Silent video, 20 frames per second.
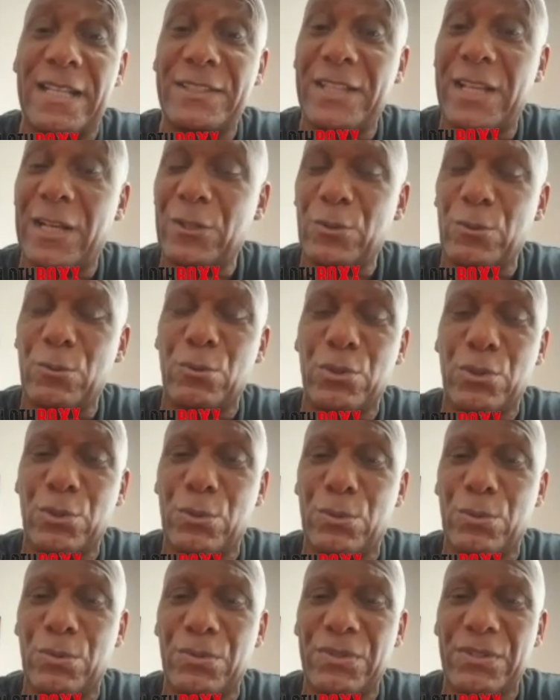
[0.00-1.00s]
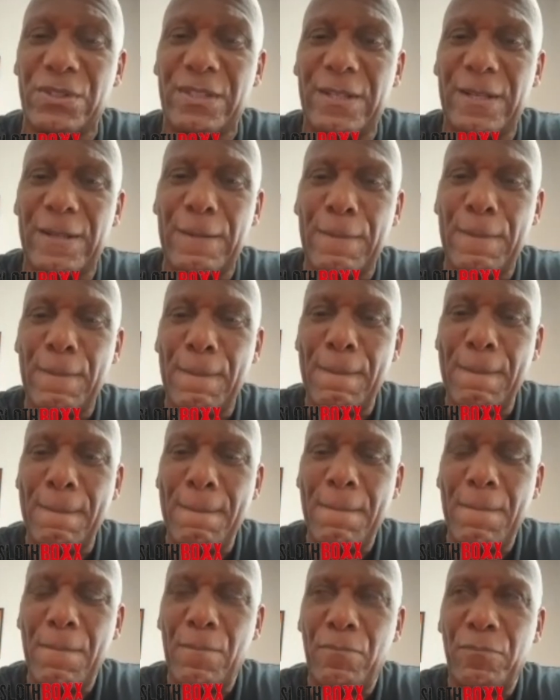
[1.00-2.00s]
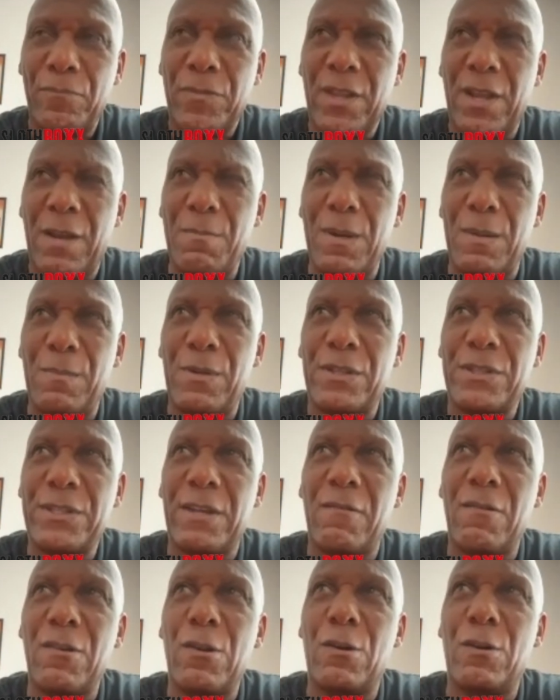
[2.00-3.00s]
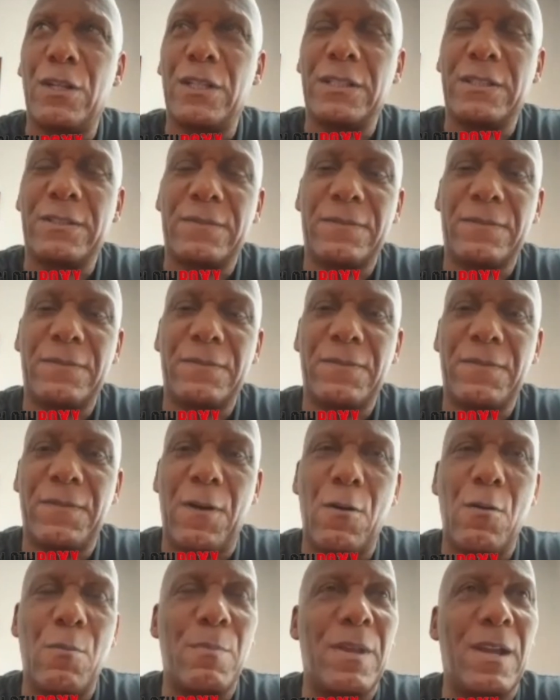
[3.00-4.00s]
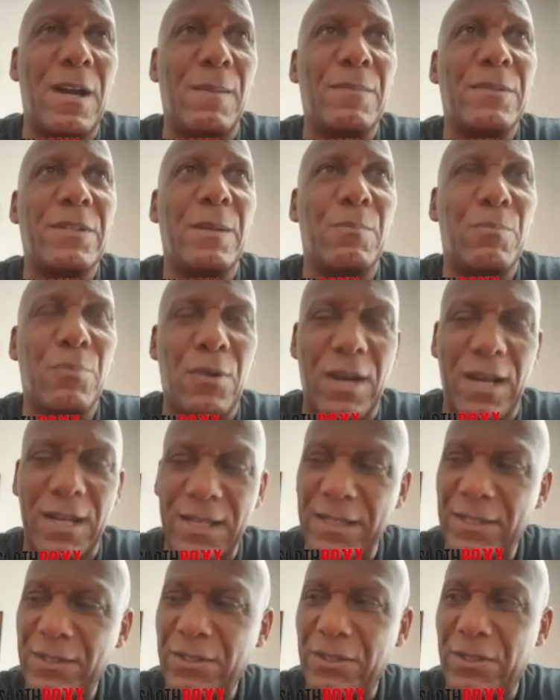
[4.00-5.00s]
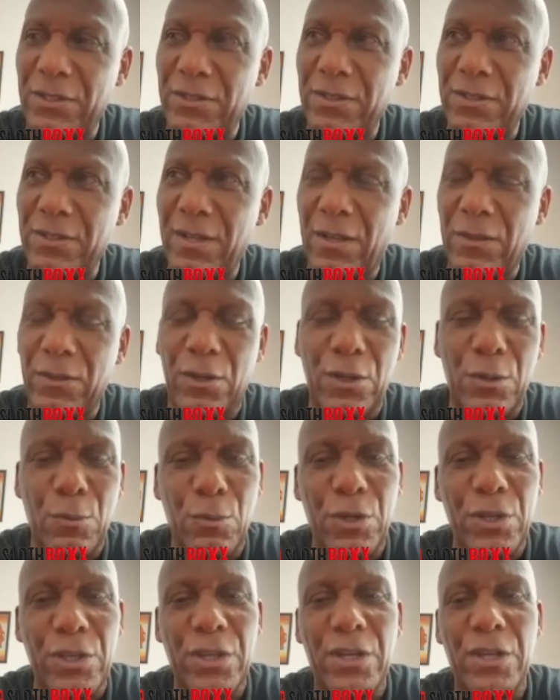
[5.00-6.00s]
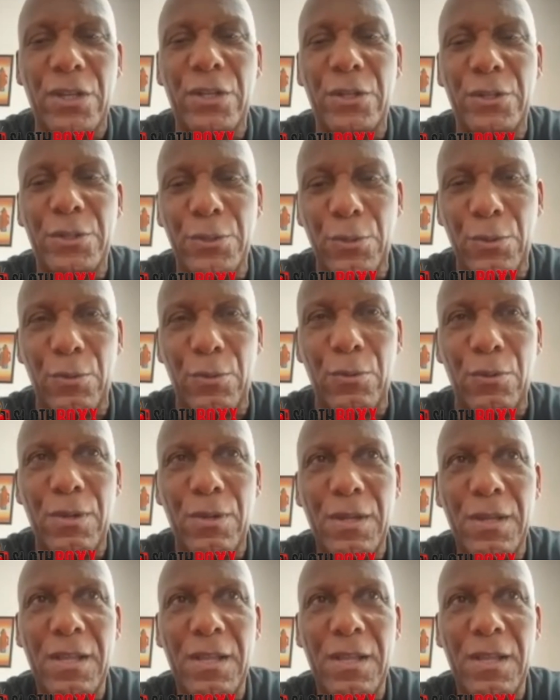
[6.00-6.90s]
Axel Schultz. I remember Terry Lawless phoned me up and said, "Brian, listen, I don't know what you're gonna do,